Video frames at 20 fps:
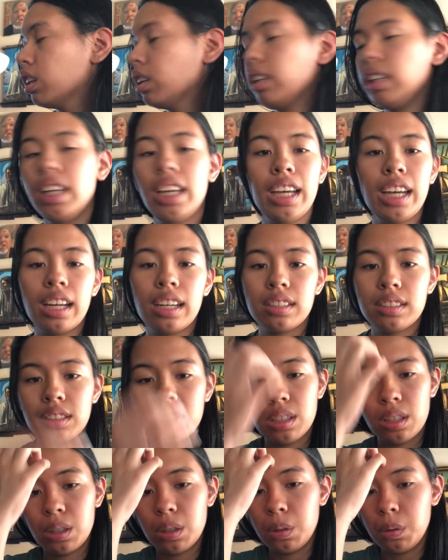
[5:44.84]
Yeah,
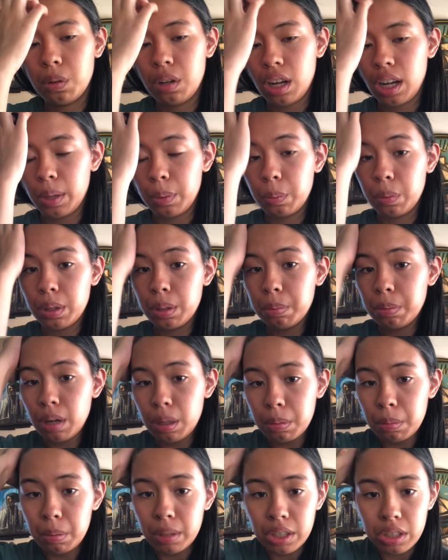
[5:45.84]
so I will
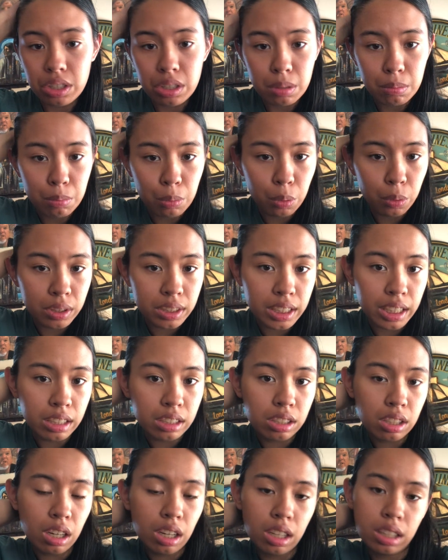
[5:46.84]
probably do more
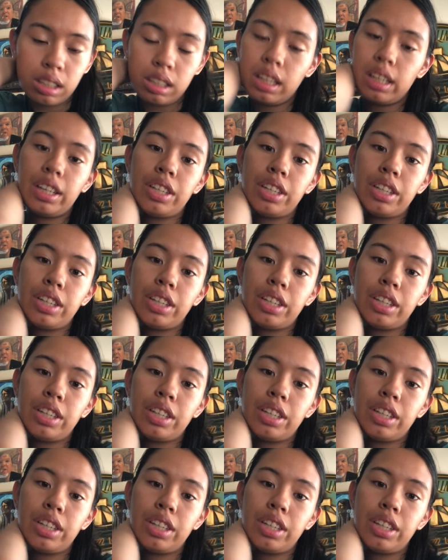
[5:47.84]
TikTok.